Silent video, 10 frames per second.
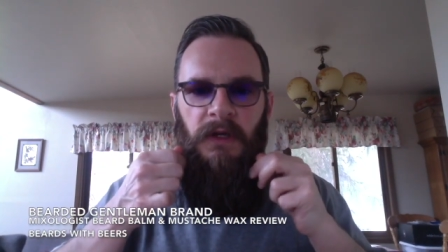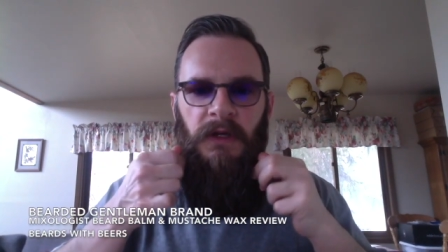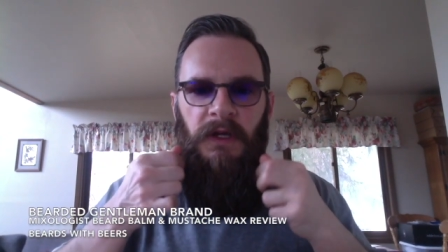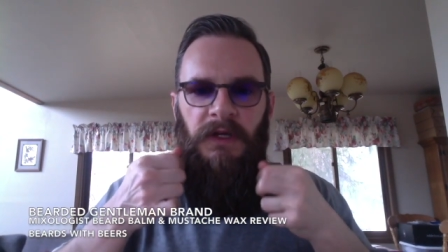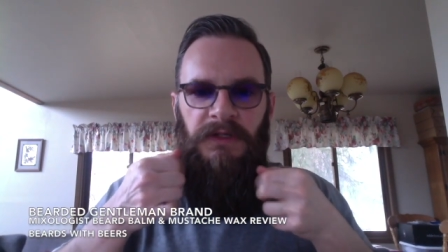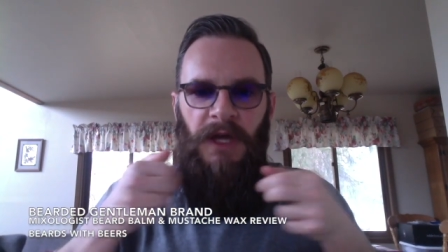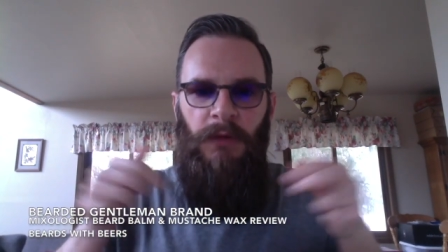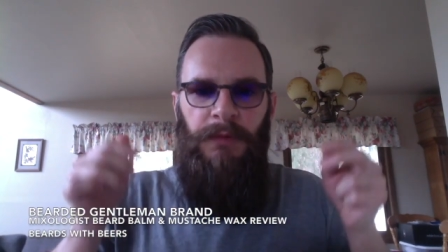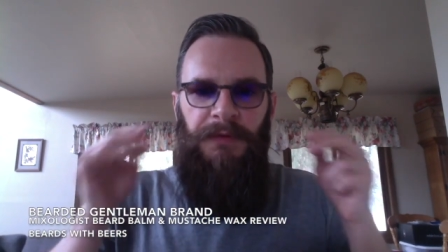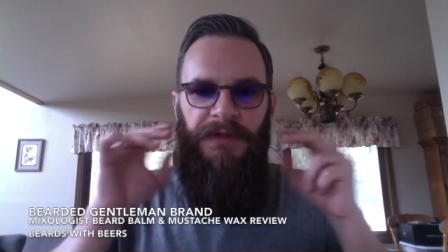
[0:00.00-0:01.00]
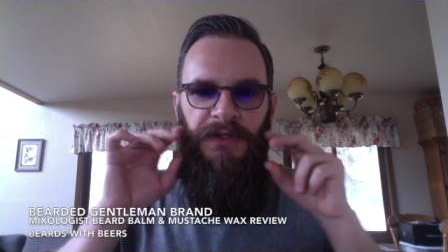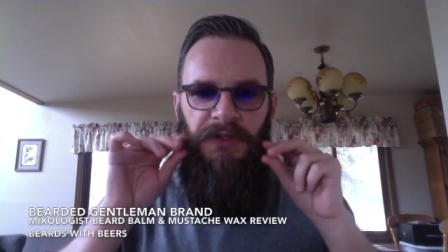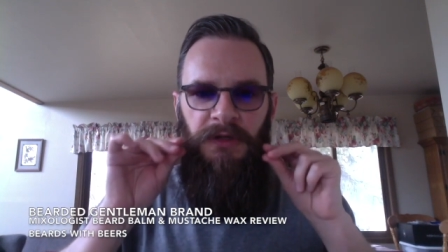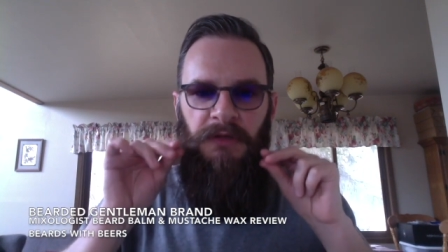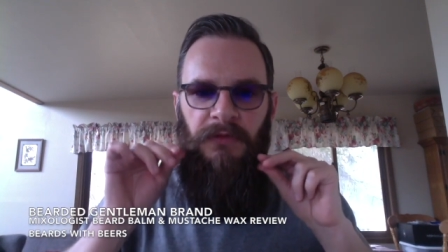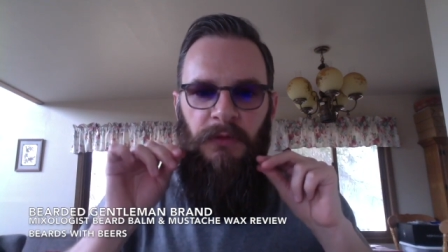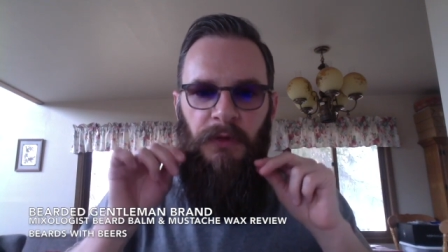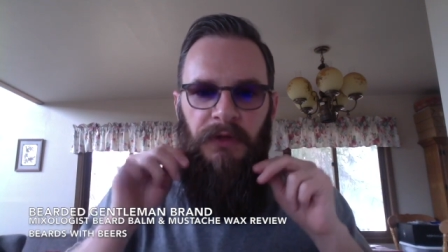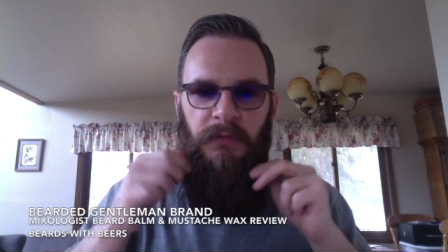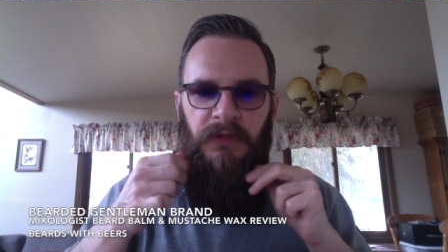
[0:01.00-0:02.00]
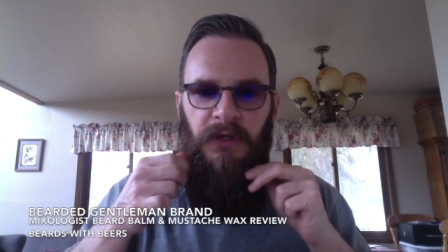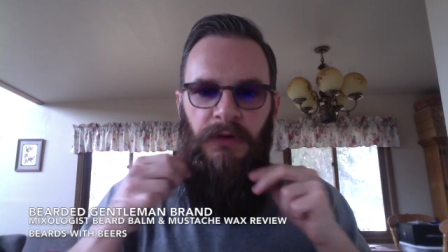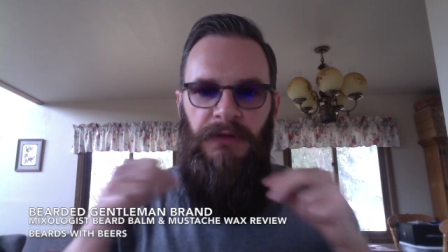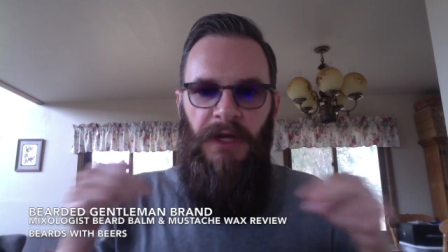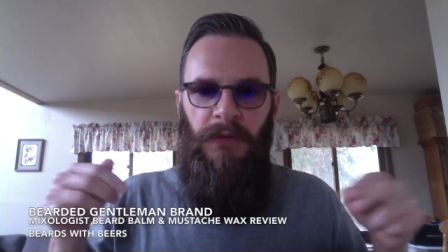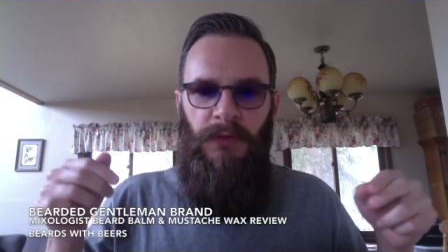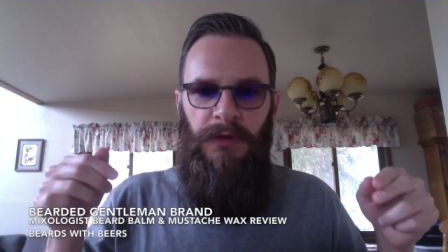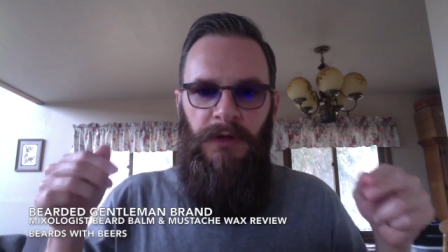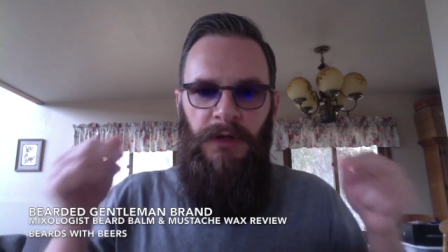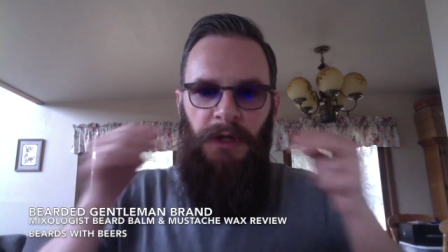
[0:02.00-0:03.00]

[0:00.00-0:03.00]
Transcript: in like a downward position if you want them to go downward.